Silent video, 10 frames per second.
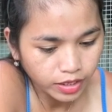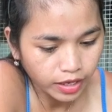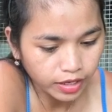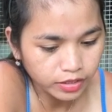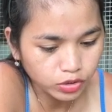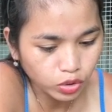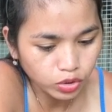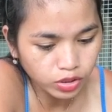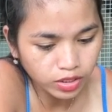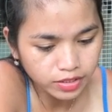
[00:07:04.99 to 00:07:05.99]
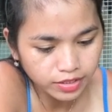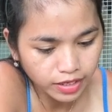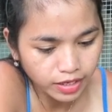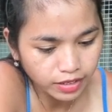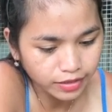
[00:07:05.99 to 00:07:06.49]
and the total
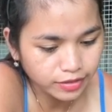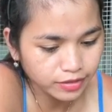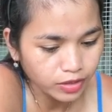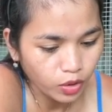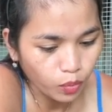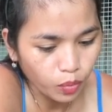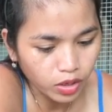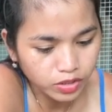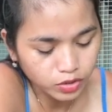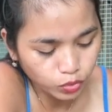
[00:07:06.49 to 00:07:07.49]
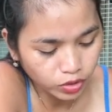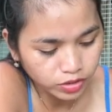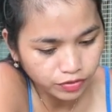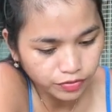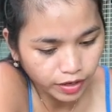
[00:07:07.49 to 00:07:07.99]
sales was
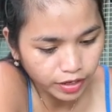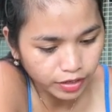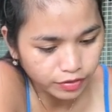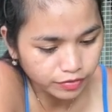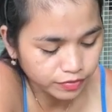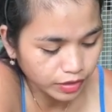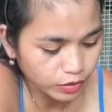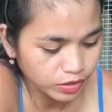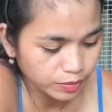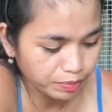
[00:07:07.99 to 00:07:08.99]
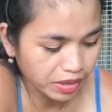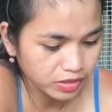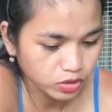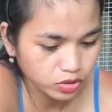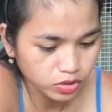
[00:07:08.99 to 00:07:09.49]
25,000
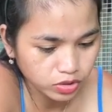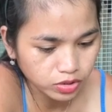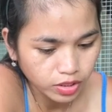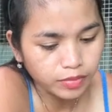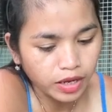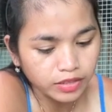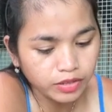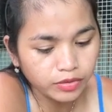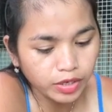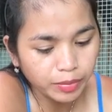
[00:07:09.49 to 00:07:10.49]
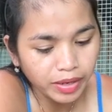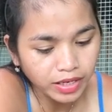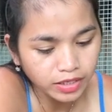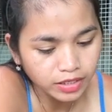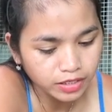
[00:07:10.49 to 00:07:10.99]
pesos. And the
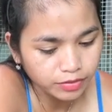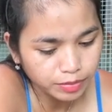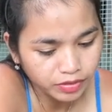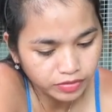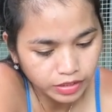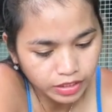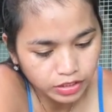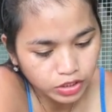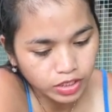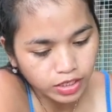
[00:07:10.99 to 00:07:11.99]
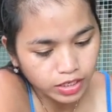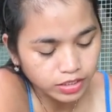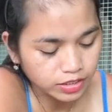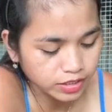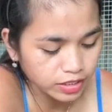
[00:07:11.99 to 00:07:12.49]
remaining 59
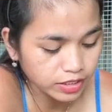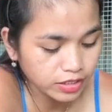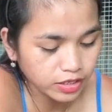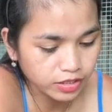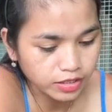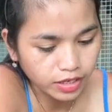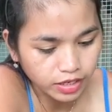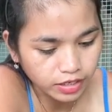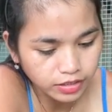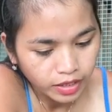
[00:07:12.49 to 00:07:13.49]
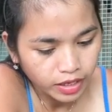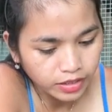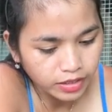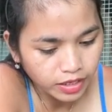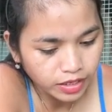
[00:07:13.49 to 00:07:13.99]
chickens, 6 are dead.
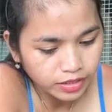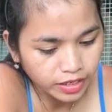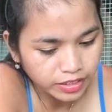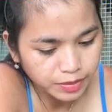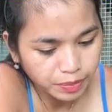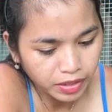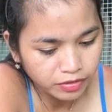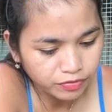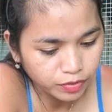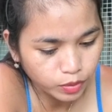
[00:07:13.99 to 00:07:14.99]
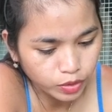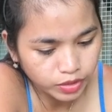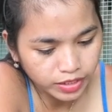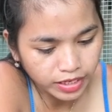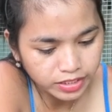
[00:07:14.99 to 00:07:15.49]
And then I spent for
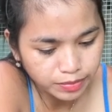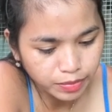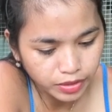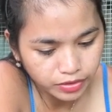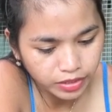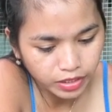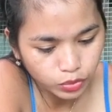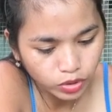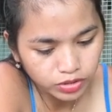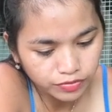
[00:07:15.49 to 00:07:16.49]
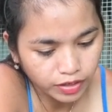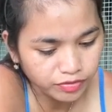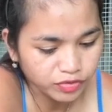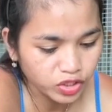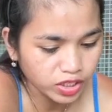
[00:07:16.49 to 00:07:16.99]
dad's birthday
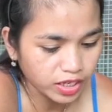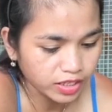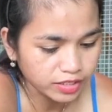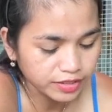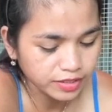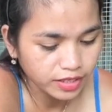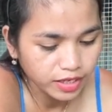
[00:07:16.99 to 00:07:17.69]
25 chickens.